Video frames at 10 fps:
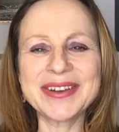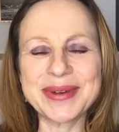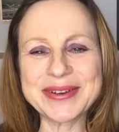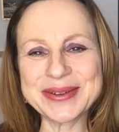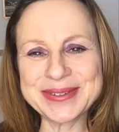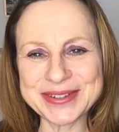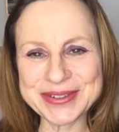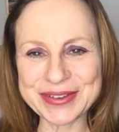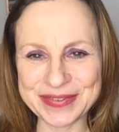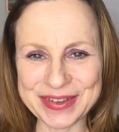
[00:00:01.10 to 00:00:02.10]
welcome to
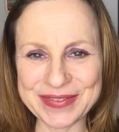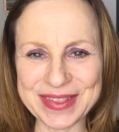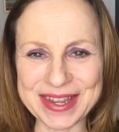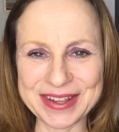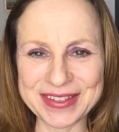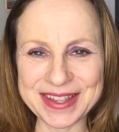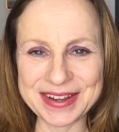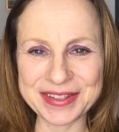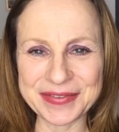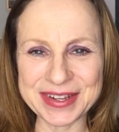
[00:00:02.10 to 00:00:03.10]
the fifth in a
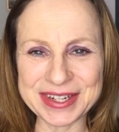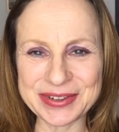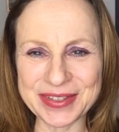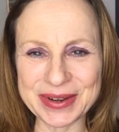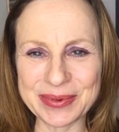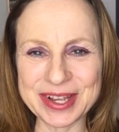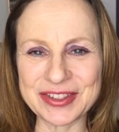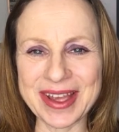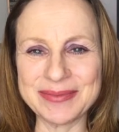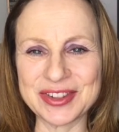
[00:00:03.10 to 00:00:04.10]
series of videos in
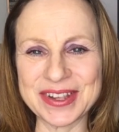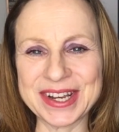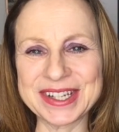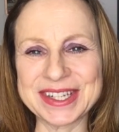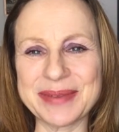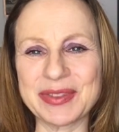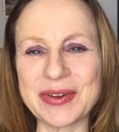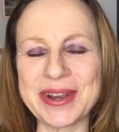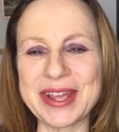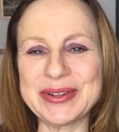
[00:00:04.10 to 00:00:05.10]
which I'm sharing tips
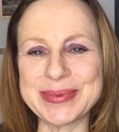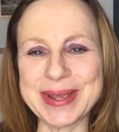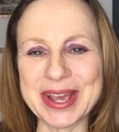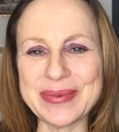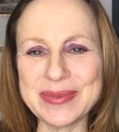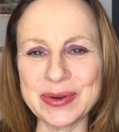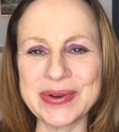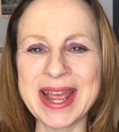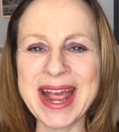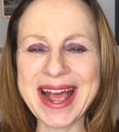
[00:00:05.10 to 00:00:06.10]
on how to become
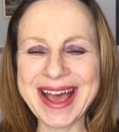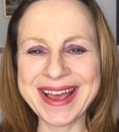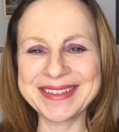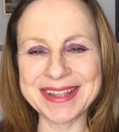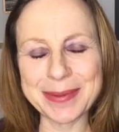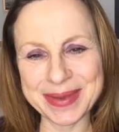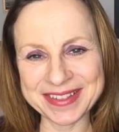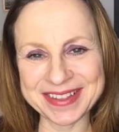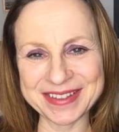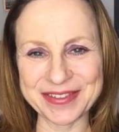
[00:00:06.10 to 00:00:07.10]
known as a
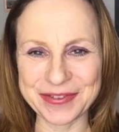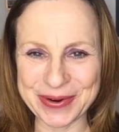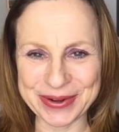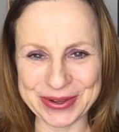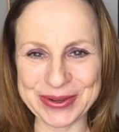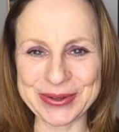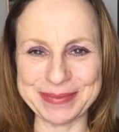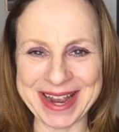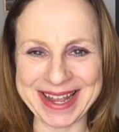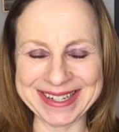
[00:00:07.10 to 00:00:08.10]
business for good
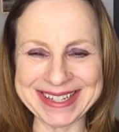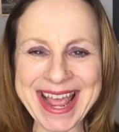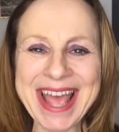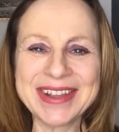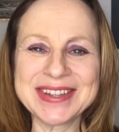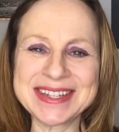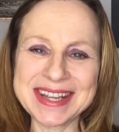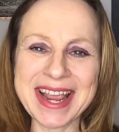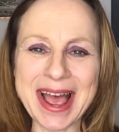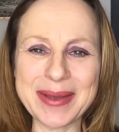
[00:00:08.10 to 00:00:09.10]
brand.
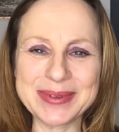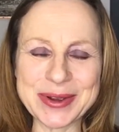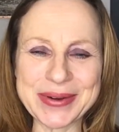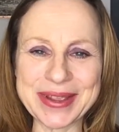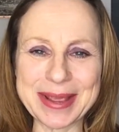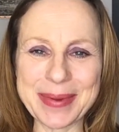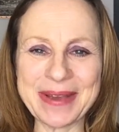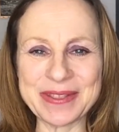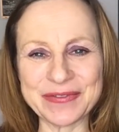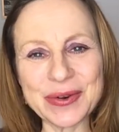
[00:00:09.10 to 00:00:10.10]
Today I'm talking
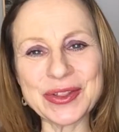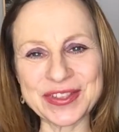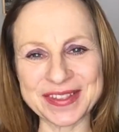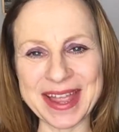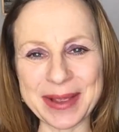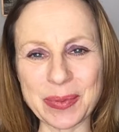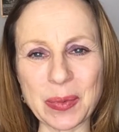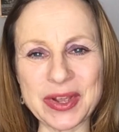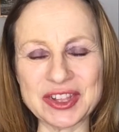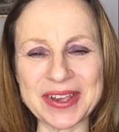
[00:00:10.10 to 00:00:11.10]
about the fourth step,
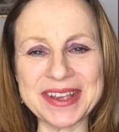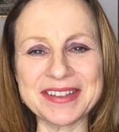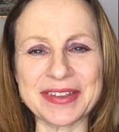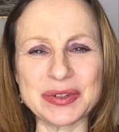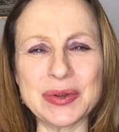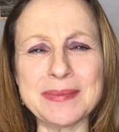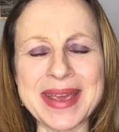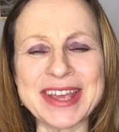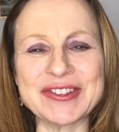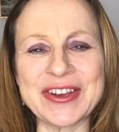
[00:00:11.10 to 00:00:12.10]
which is to
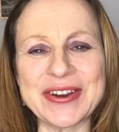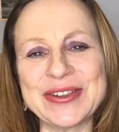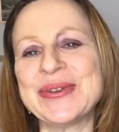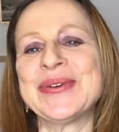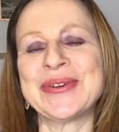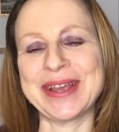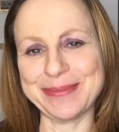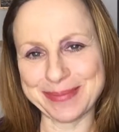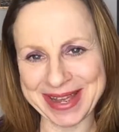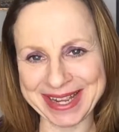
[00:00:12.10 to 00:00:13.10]
measure your
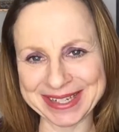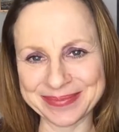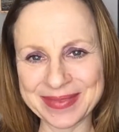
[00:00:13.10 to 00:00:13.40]
impact.